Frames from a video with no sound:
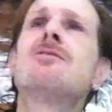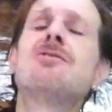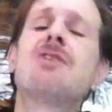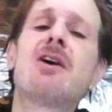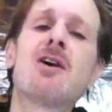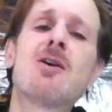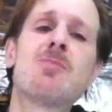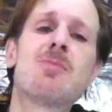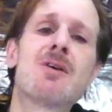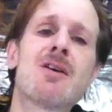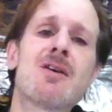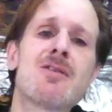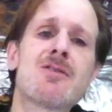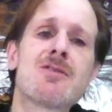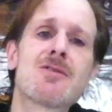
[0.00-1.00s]
to help
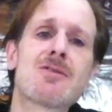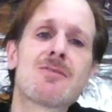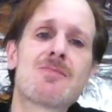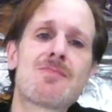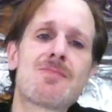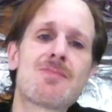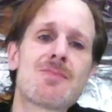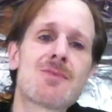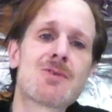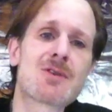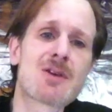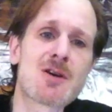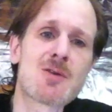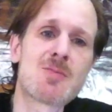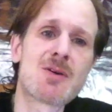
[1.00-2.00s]
another or to
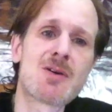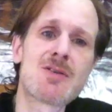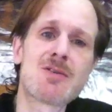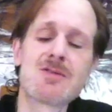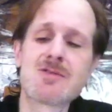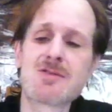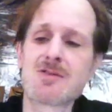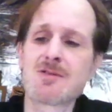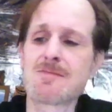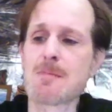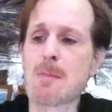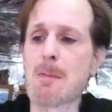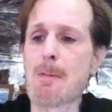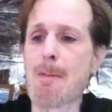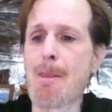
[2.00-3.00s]
help others,
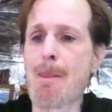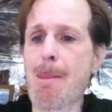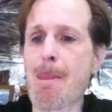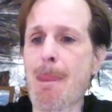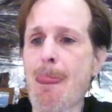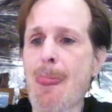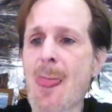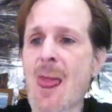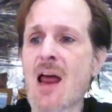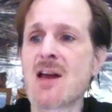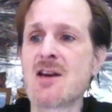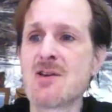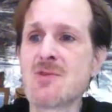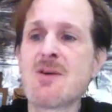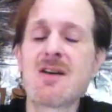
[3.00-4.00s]

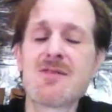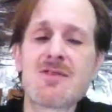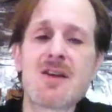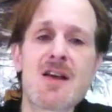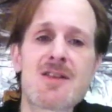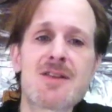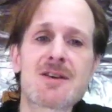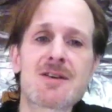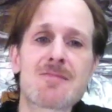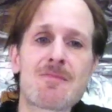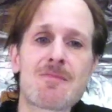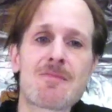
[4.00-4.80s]
and you have nothing,